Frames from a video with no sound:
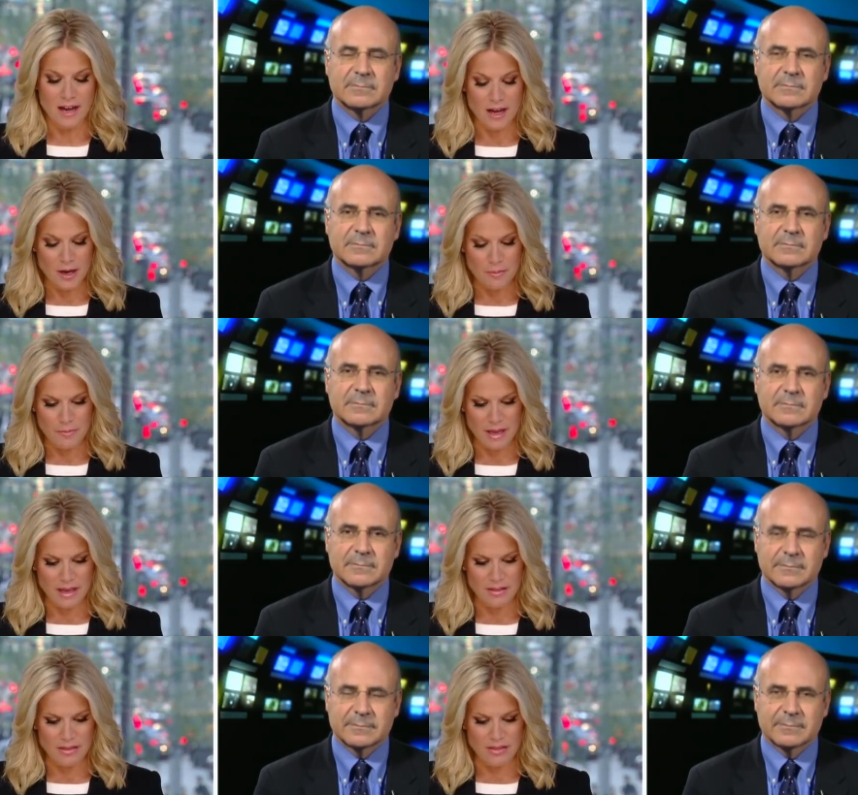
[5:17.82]
Speaker 1: um,
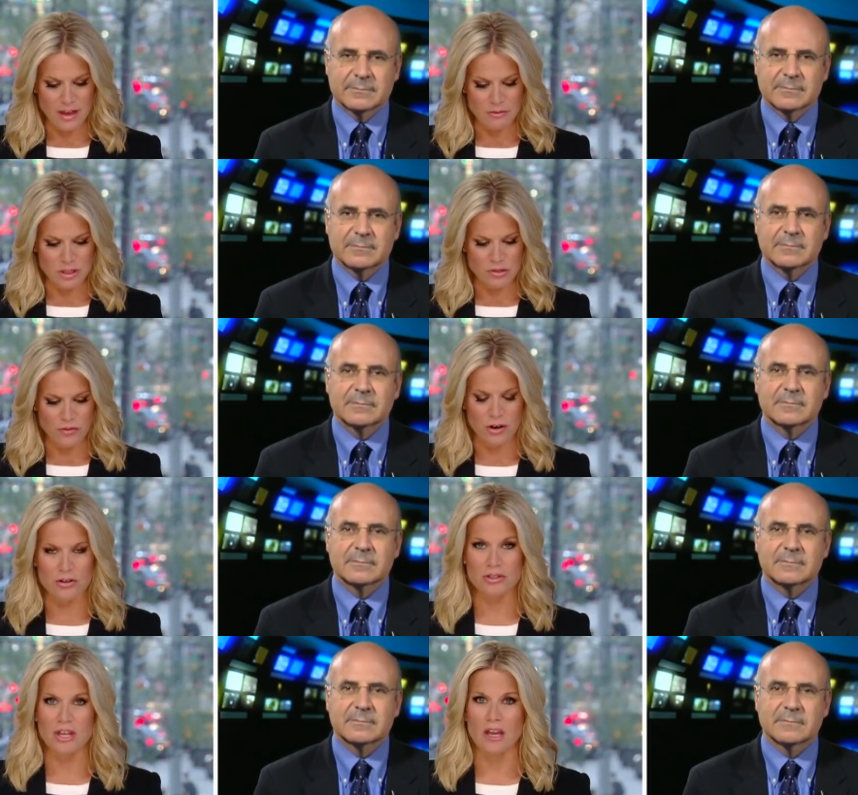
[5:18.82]
and that was as far
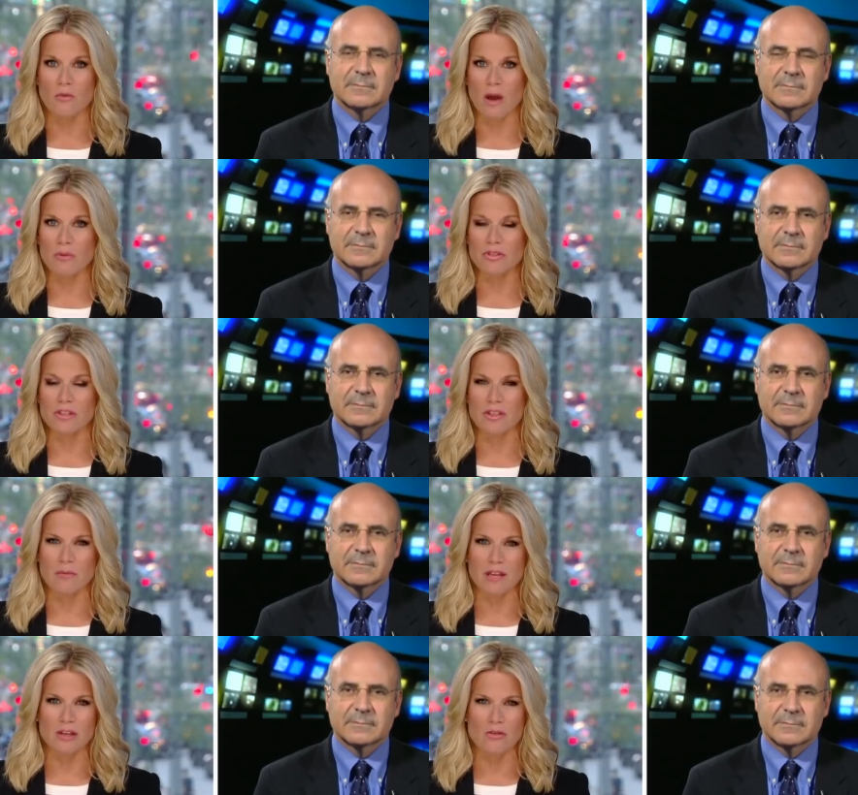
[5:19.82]
as they went with it. They
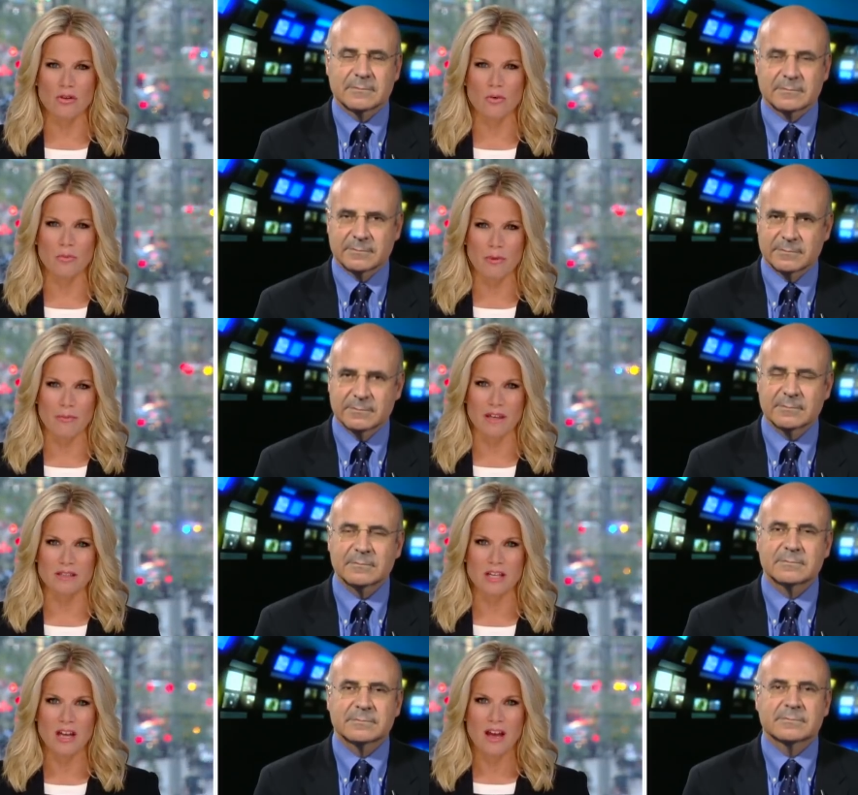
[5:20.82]
made no
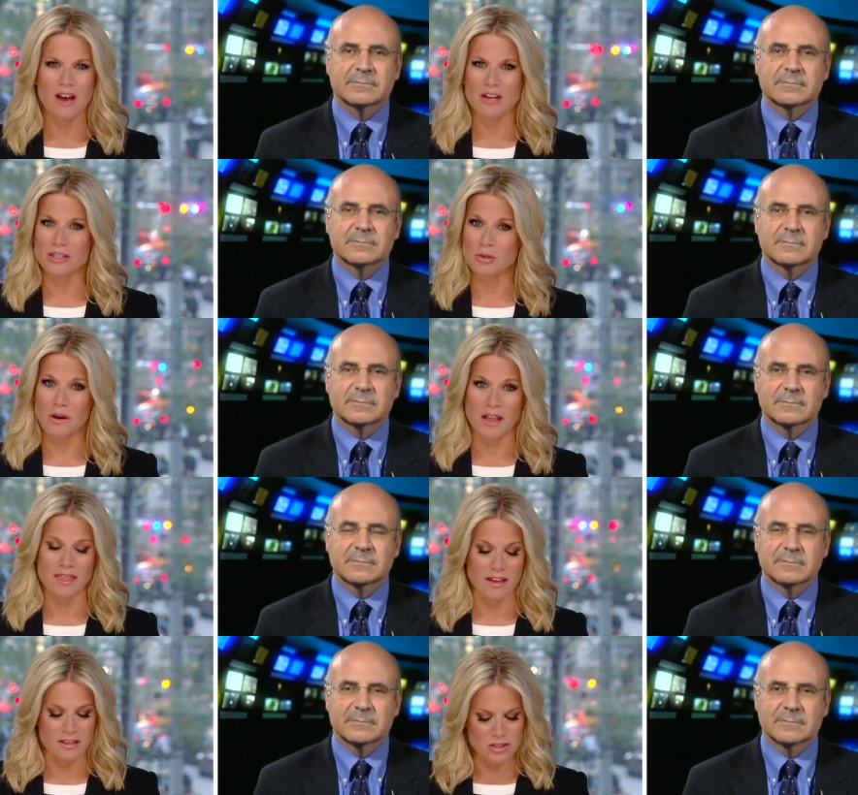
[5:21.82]
commitment uh, to
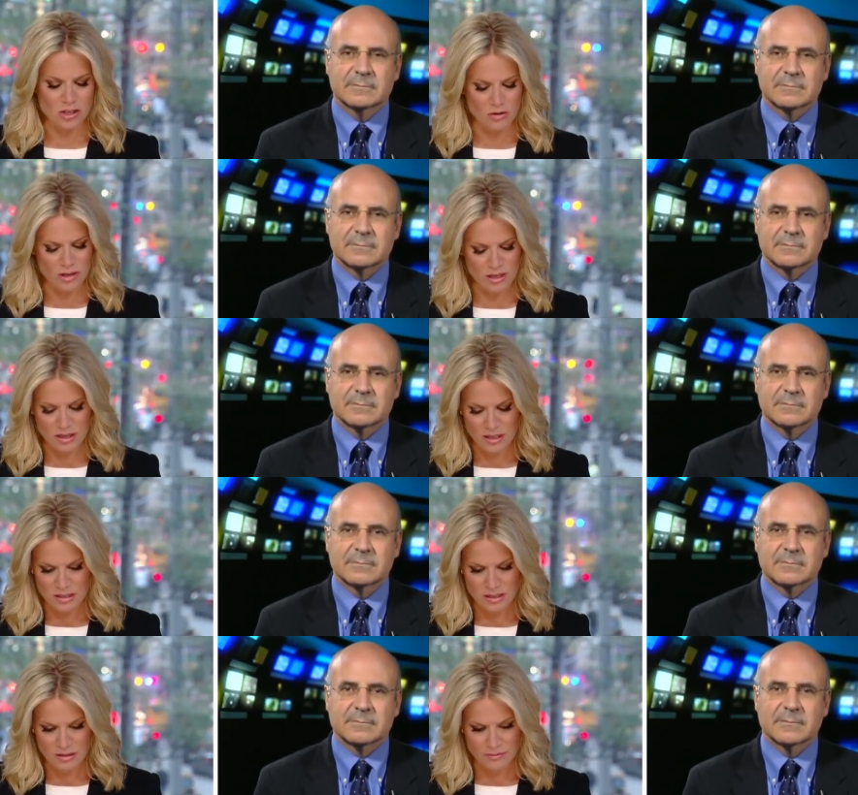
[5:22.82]
anything. So it, it
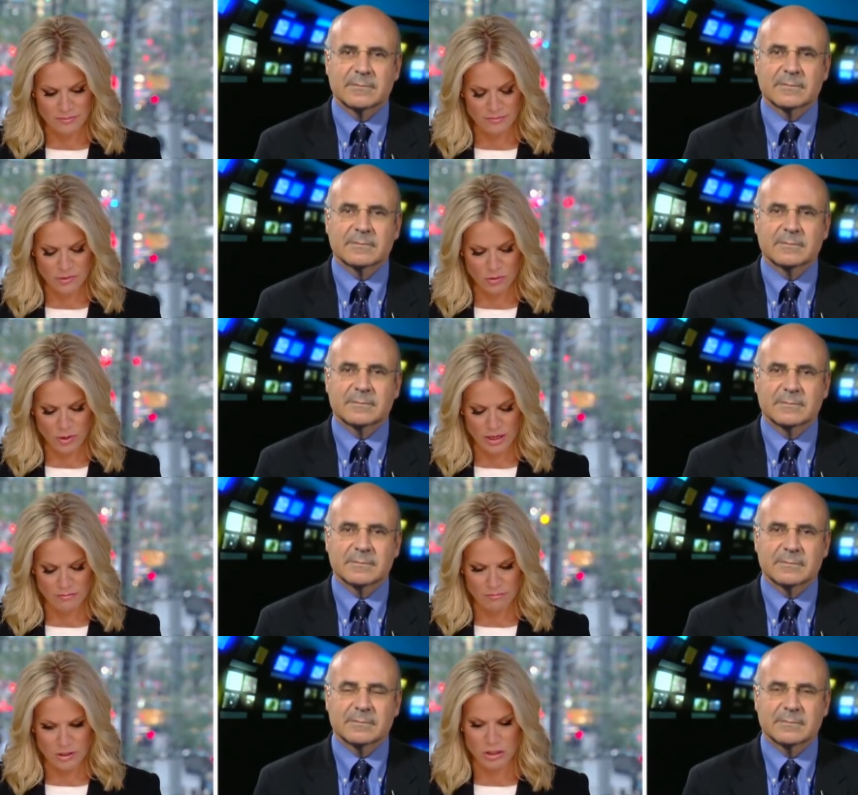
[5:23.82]
is a quite
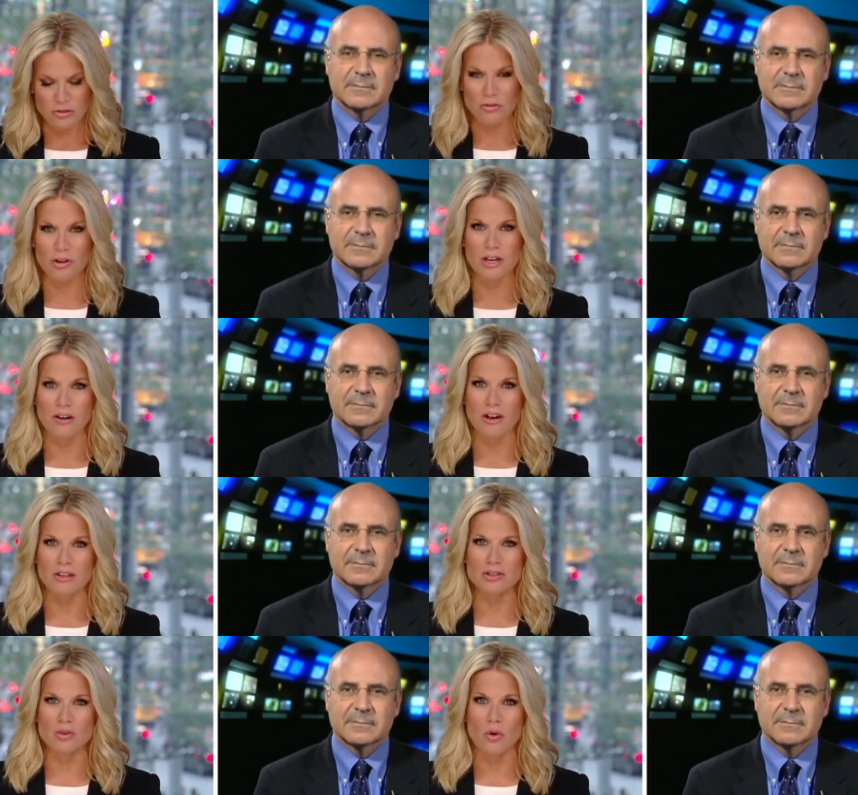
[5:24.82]

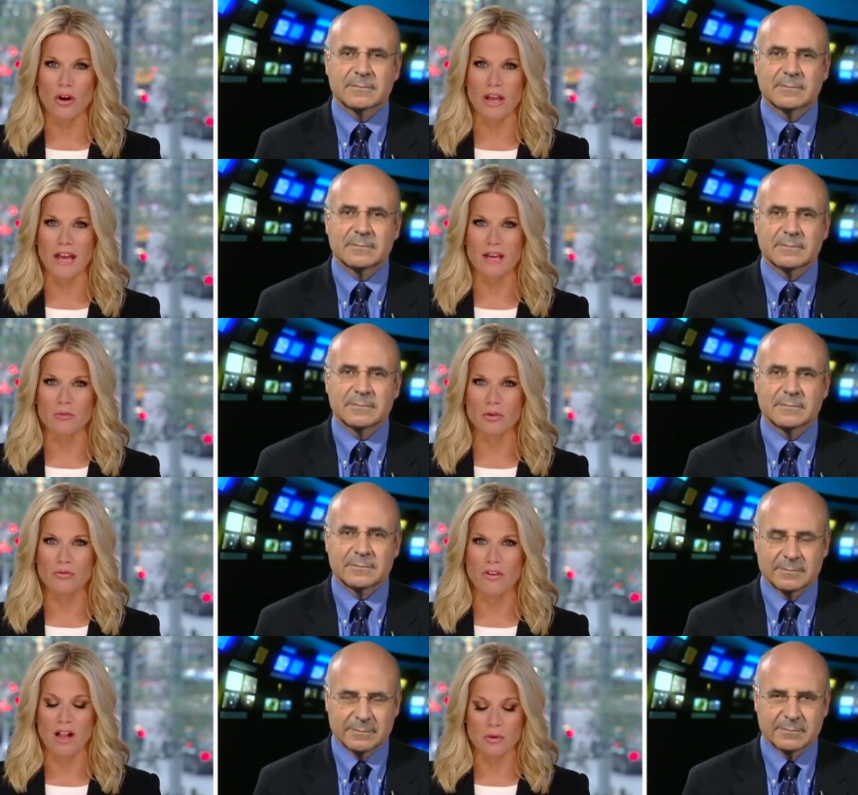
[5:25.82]
extraordinary story, and we'll
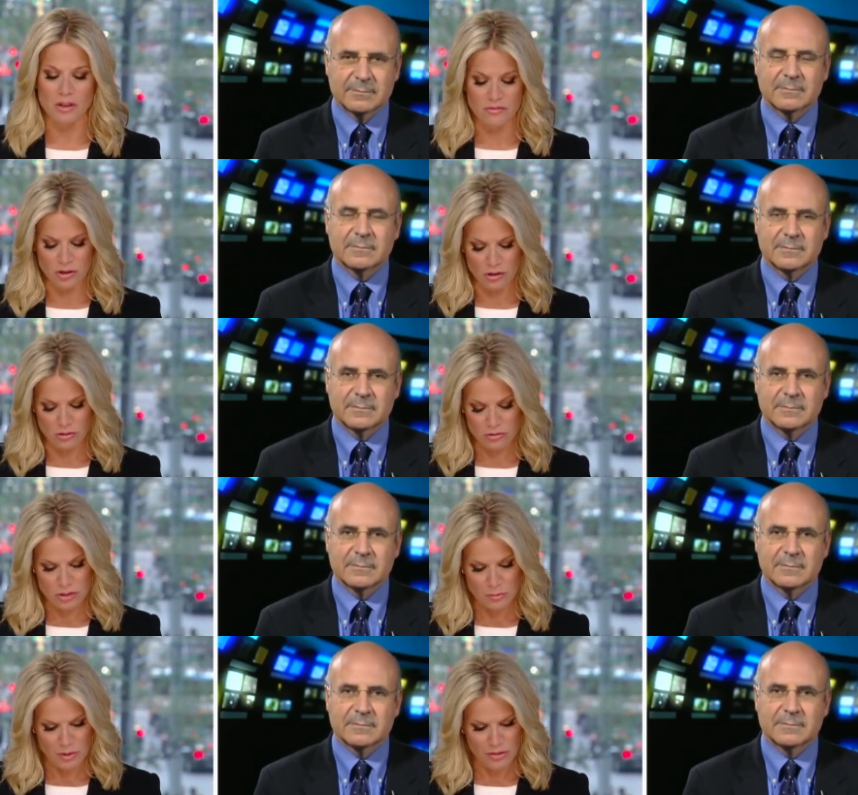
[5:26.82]
follow it very
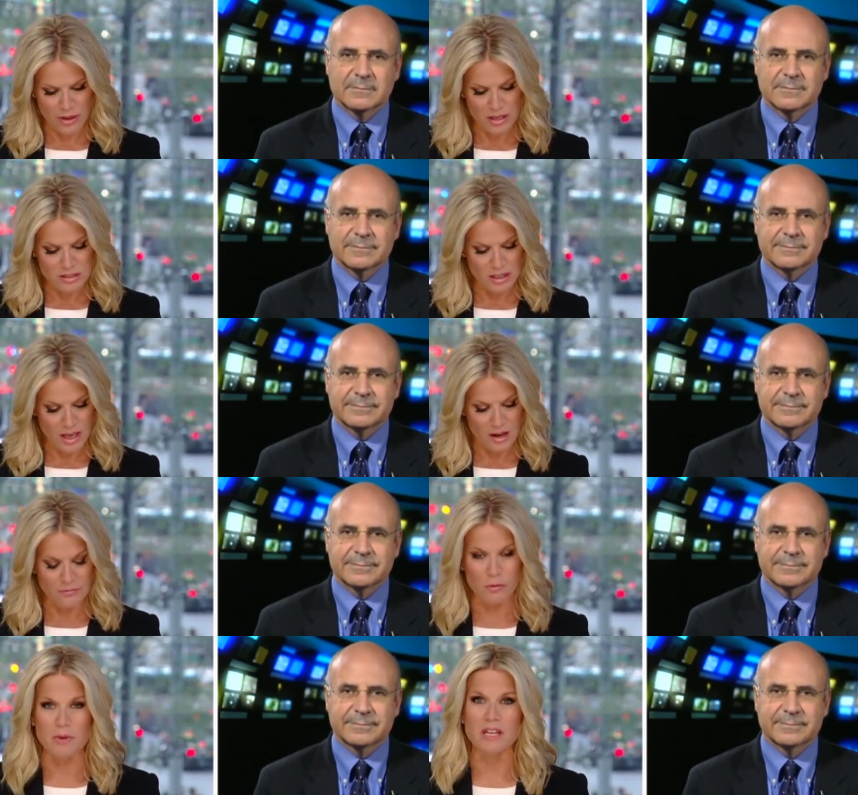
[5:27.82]
closely. Bill, thanks
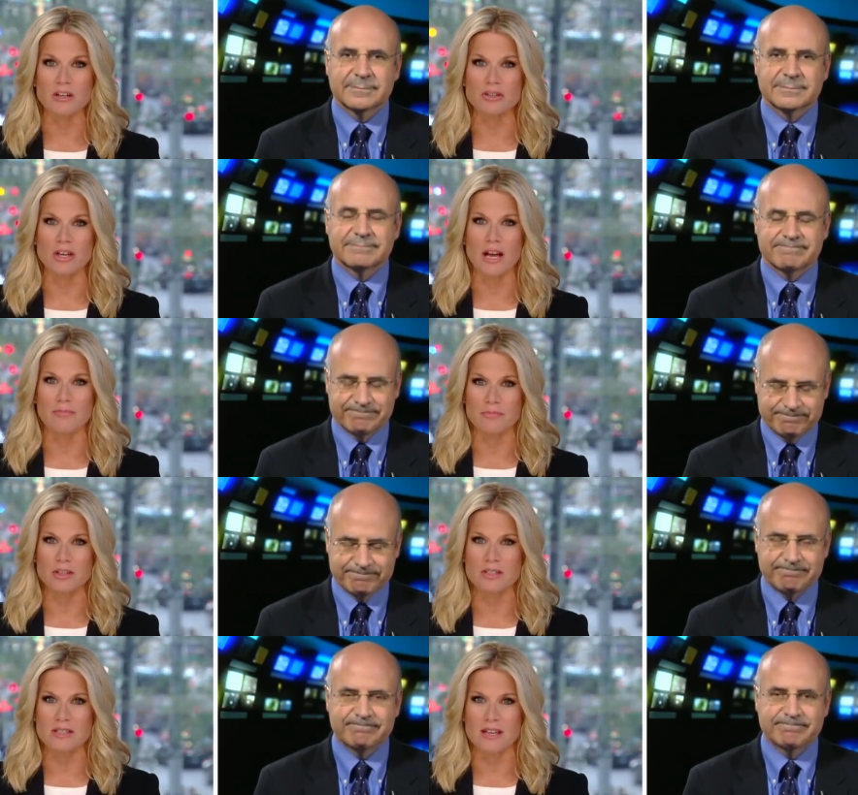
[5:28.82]
again for being here tonight.
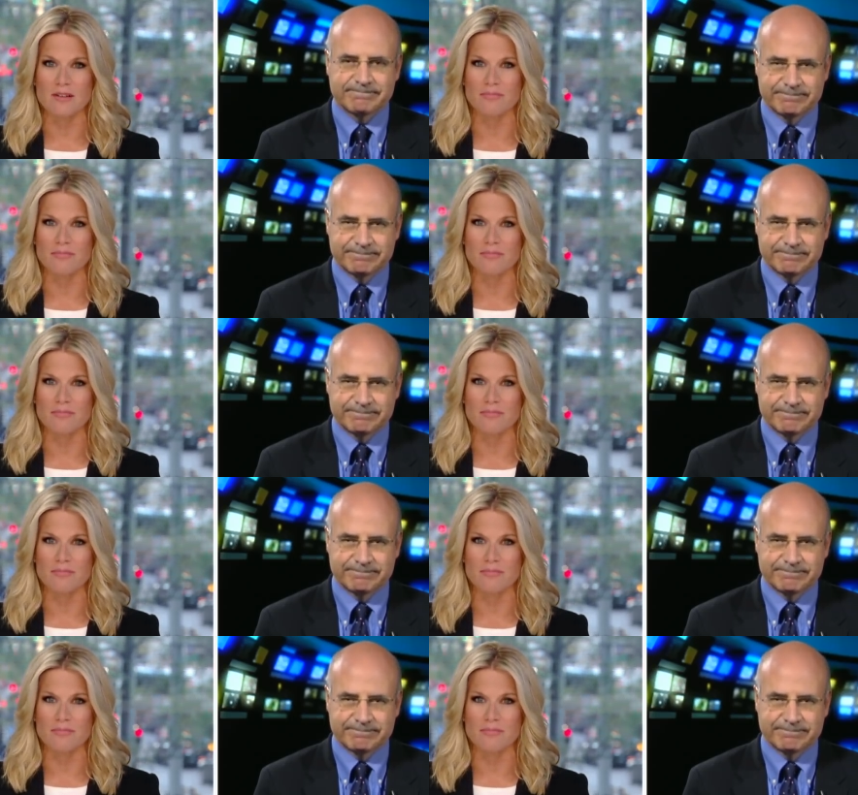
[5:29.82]
Good to see you.